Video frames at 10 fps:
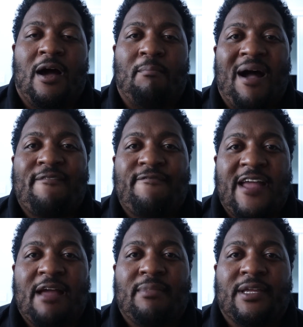my
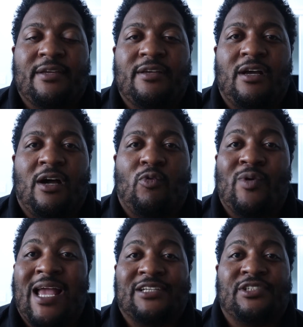family,
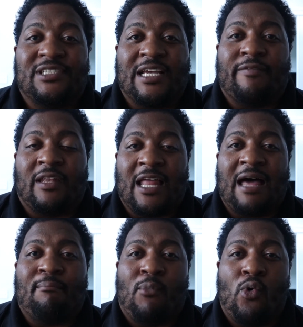we actually save a
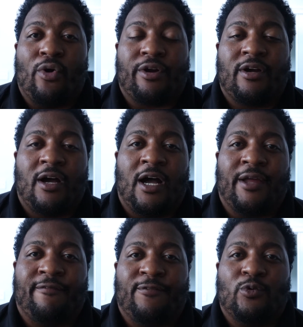lot more
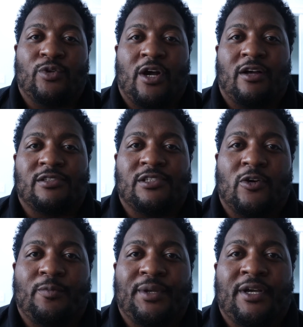in food costs.
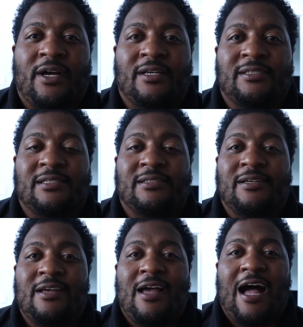So because
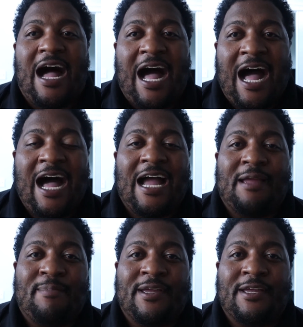I,
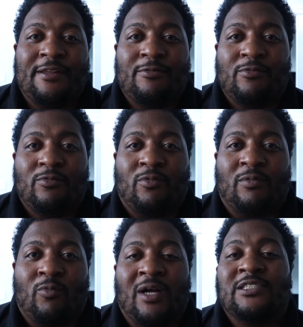being
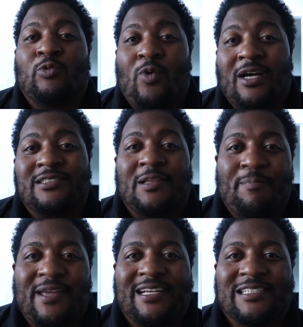once was the
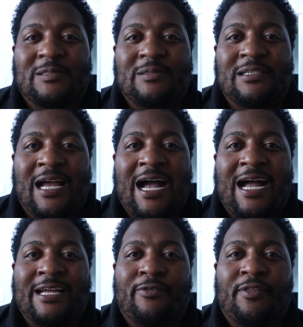biggest
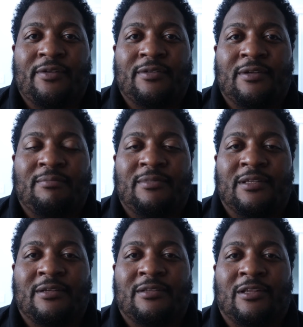guy or the
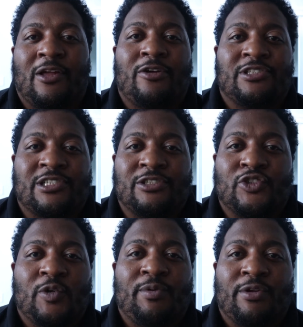largest
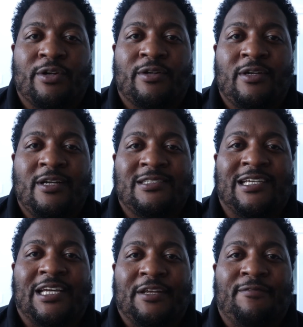contributor to
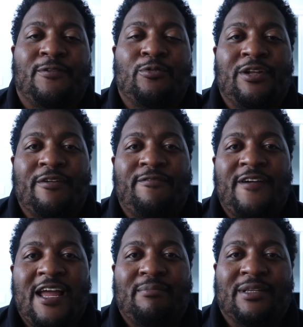eating food in the
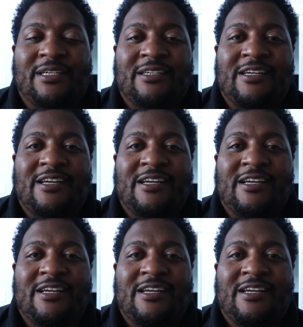family,